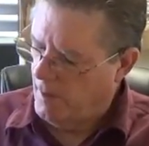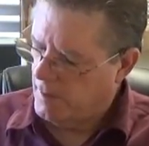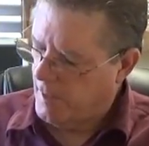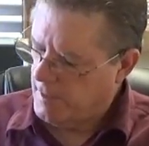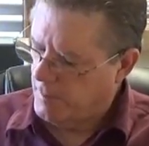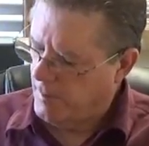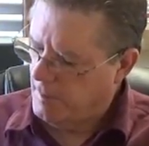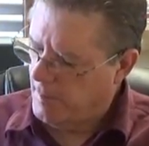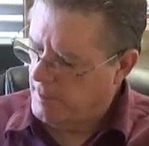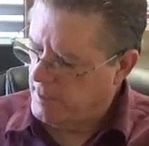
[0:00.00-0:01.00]
So that's
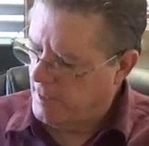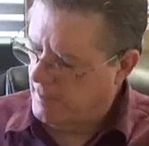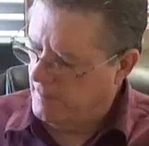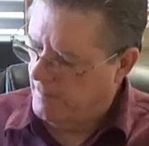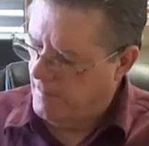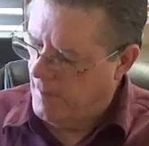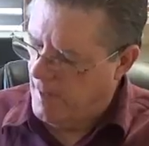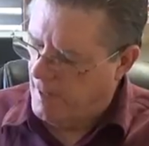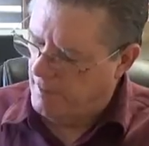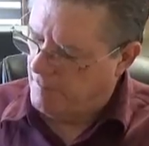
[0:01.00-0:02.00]
pretty much it.
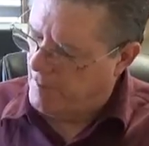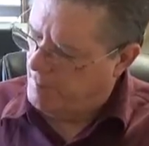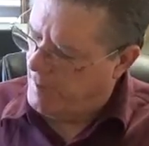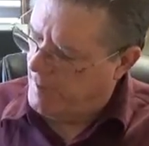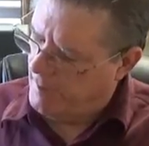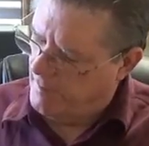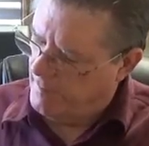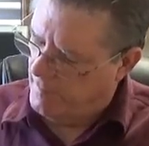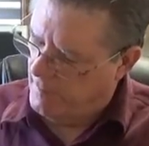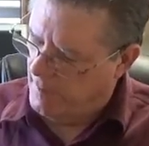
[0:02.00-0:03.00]
On the front panel
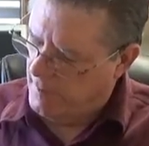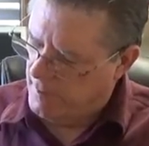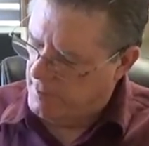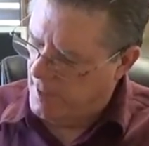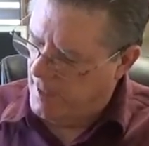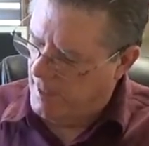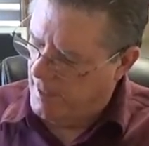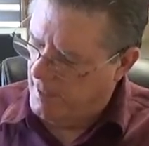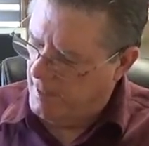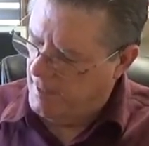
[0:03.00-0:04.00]
there's
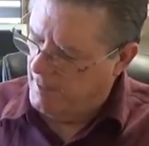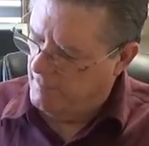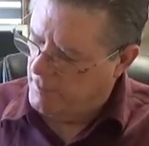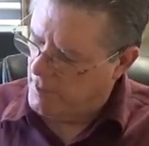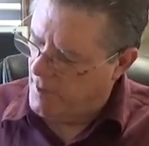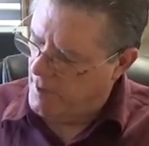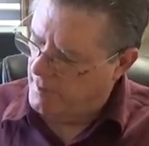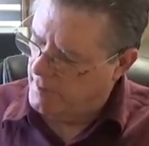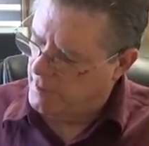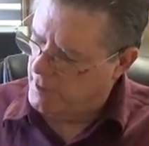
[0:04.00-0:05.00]
a
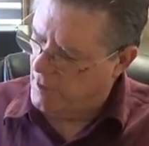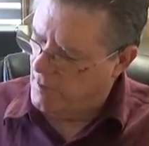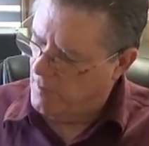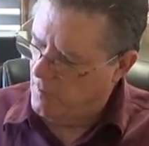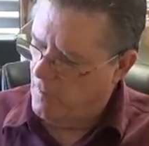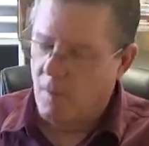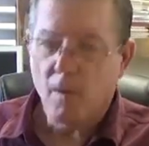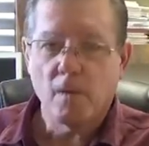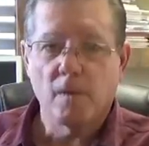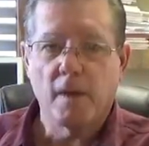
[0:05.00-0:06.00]
chart to show
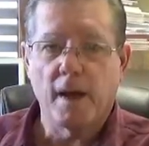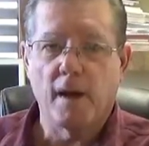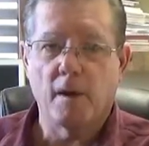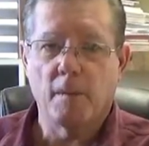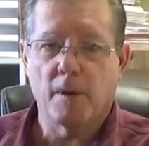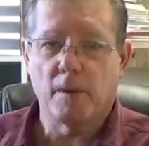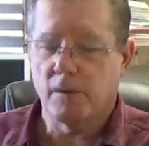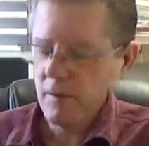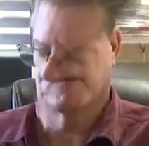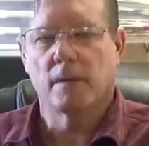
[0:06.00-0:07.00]
the error
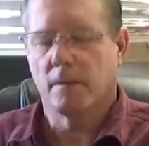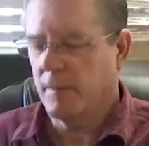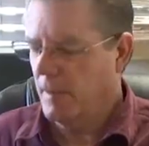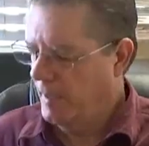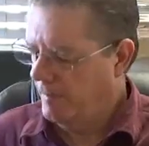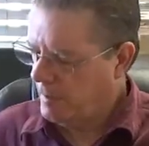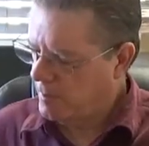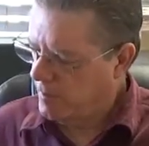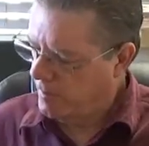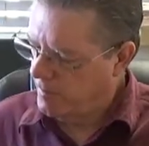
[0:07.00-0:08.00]
modes. If the
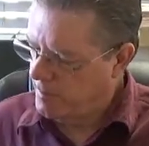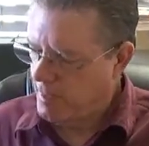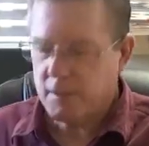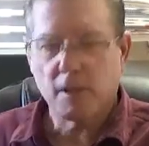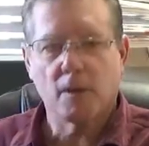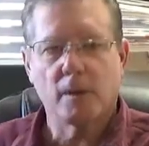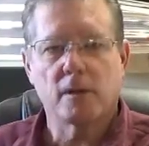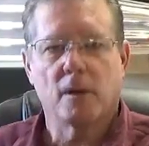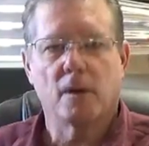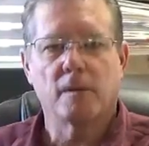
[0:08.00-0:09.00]
controller does go
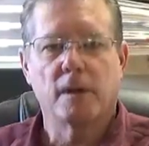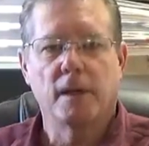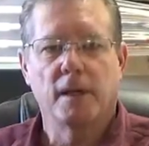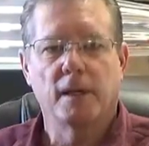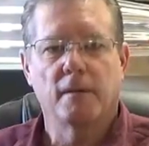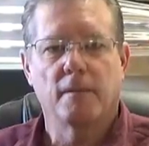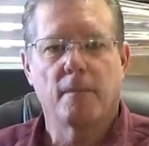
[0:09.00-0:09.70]
into overheat,